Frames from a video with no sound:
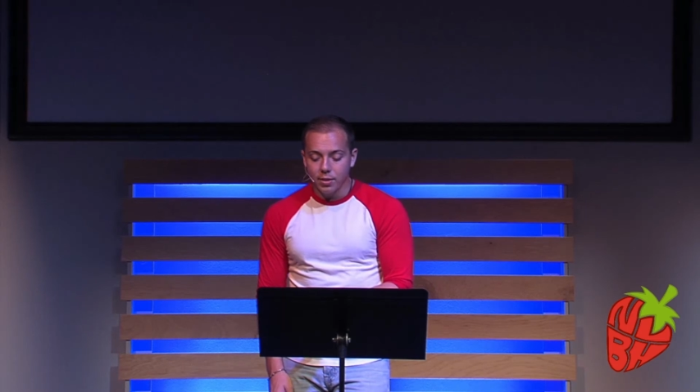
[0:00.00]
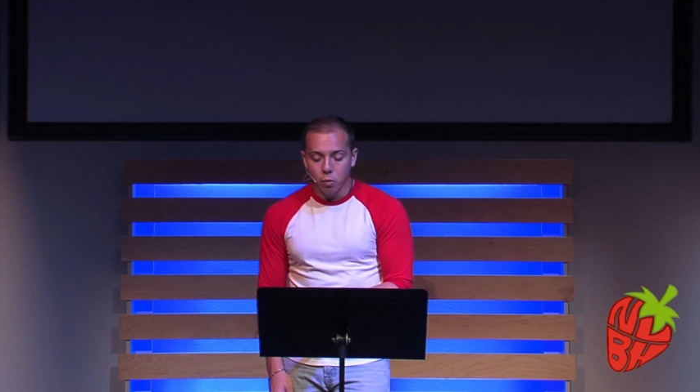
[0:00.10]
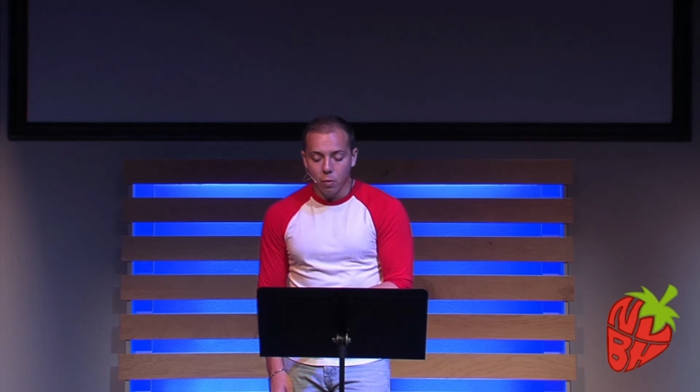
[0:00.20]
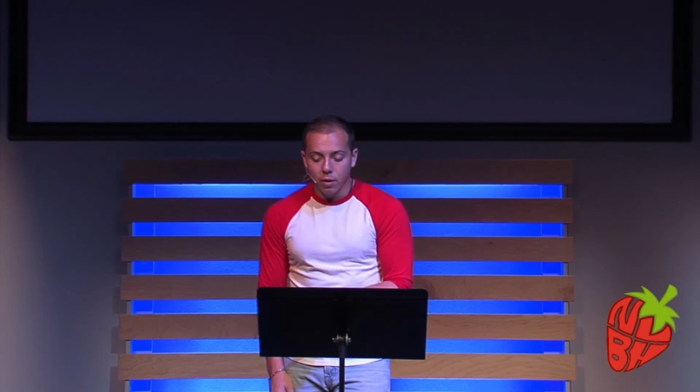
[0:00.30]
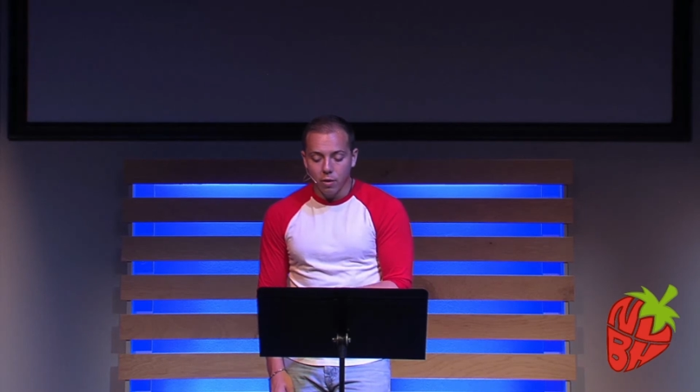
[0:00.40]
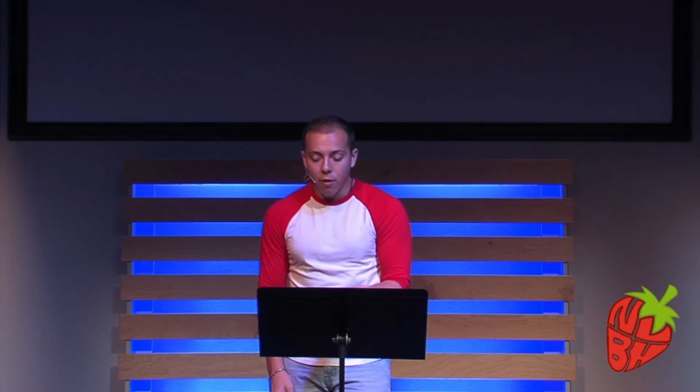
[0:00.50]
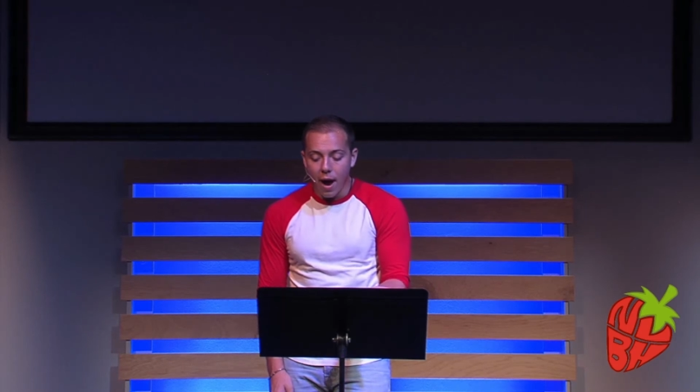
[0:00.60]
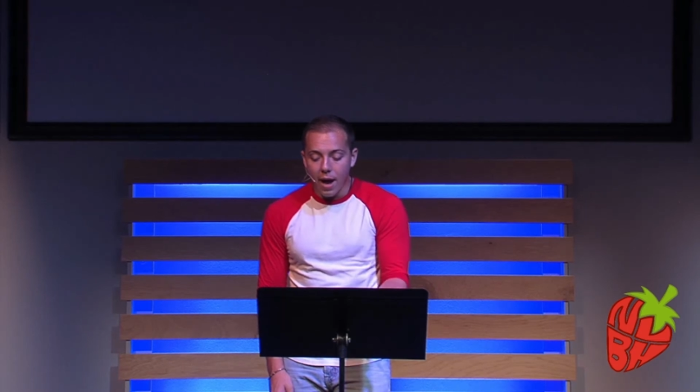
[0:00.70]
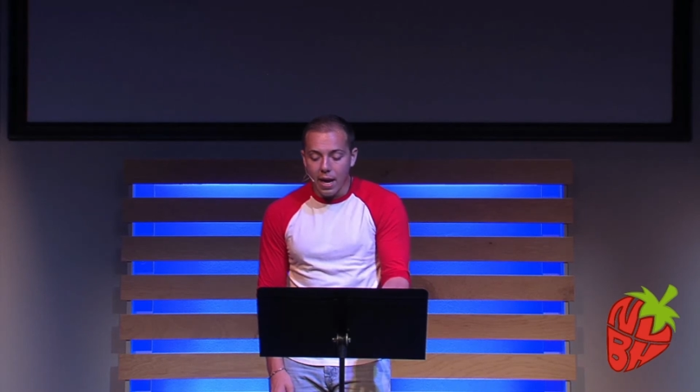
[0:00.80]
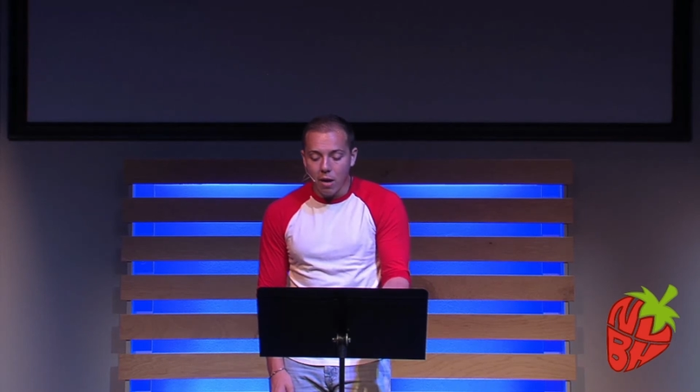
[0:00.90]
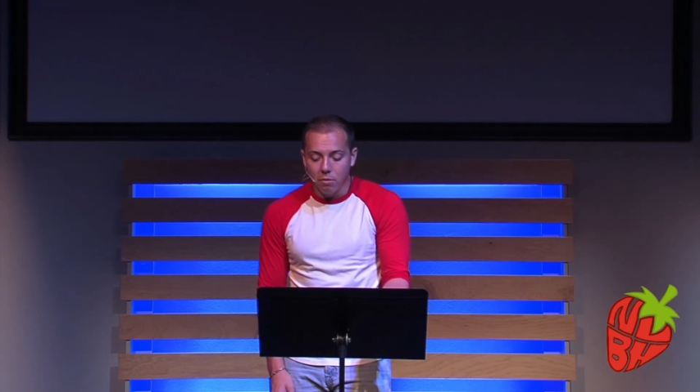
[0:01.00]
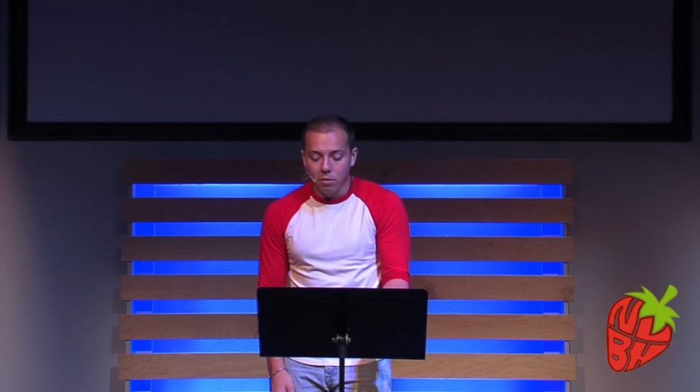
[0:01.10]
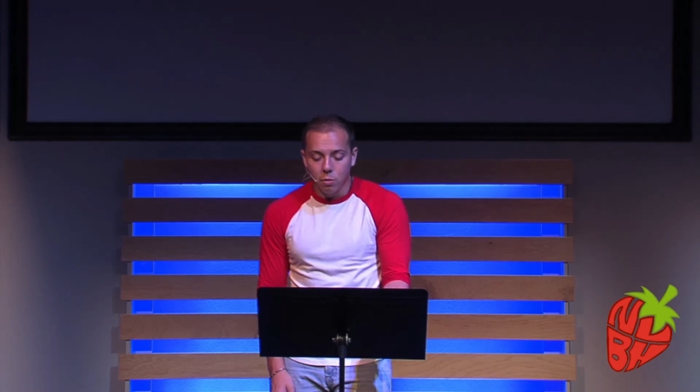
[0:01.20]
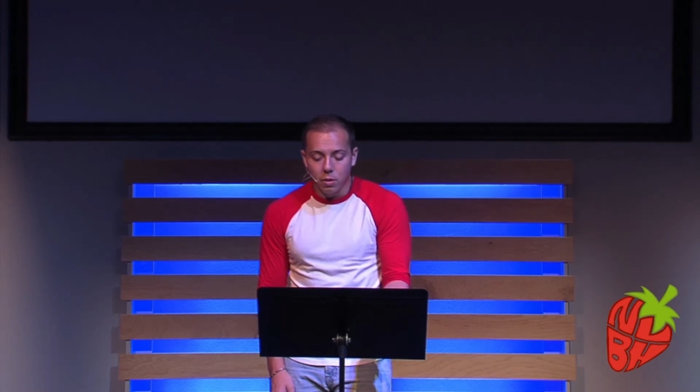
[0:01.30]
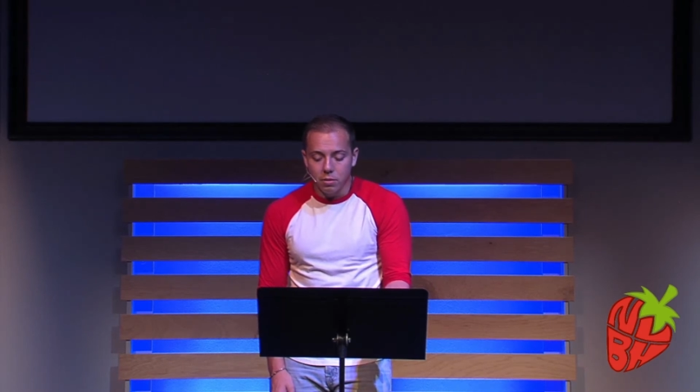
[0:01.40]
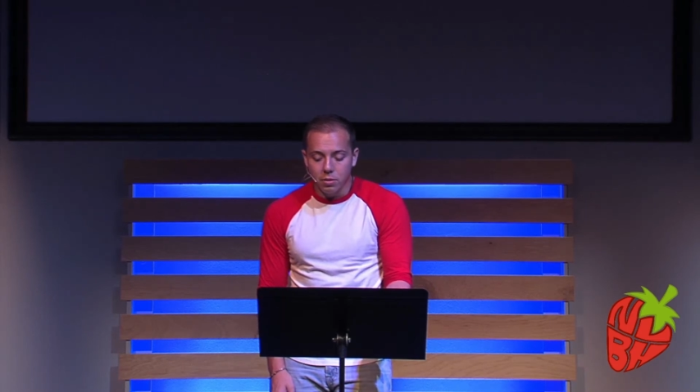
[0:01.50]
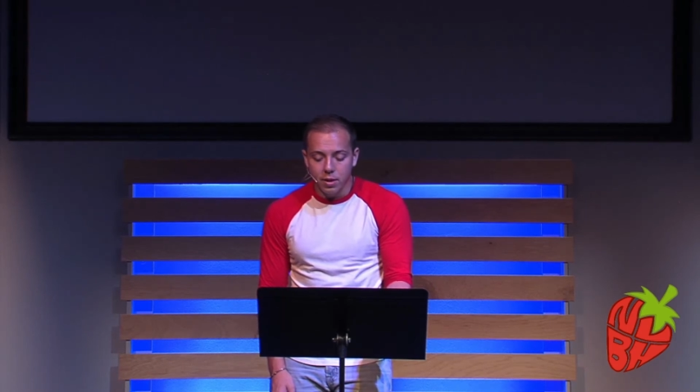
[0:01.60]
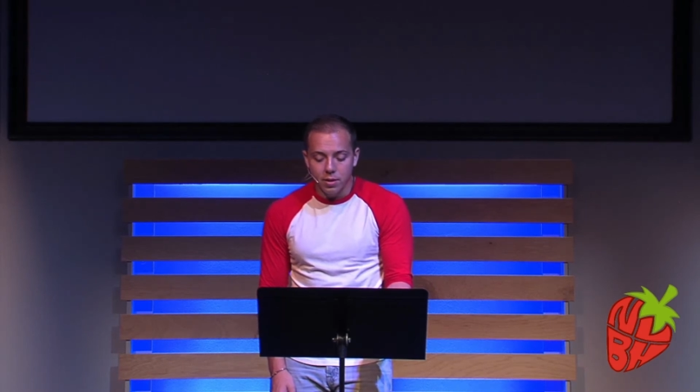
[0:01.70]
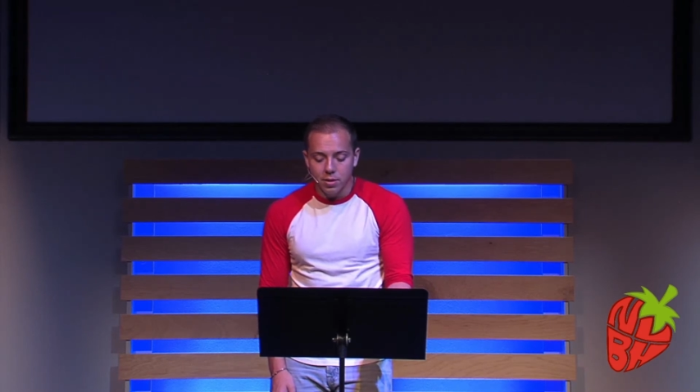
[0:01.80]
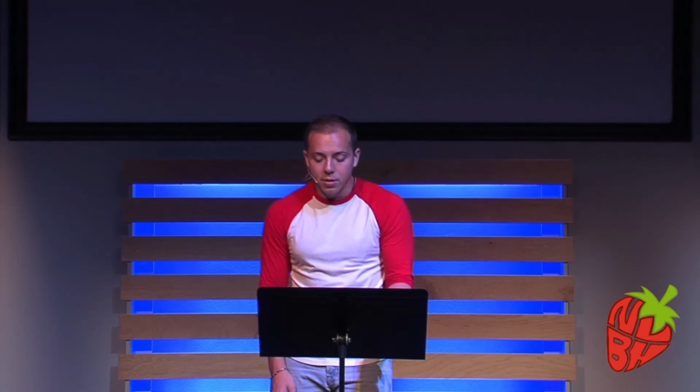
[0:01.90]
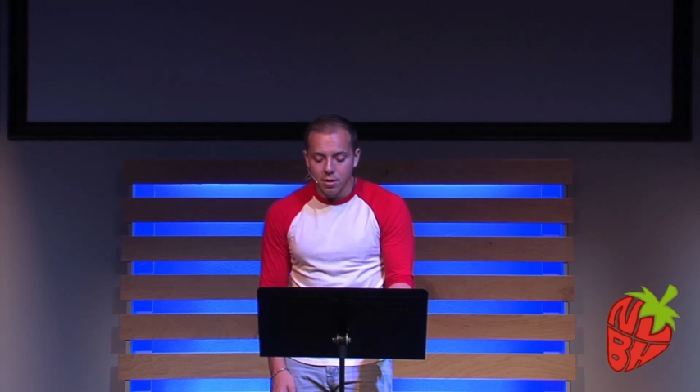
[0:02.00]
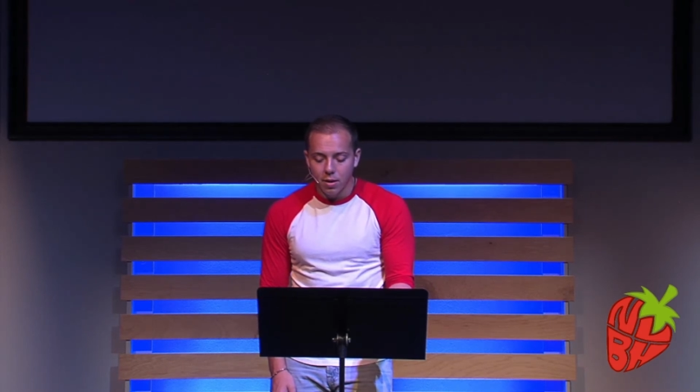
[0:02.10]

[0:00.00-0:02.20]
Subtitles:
of one crying out in the wilderness,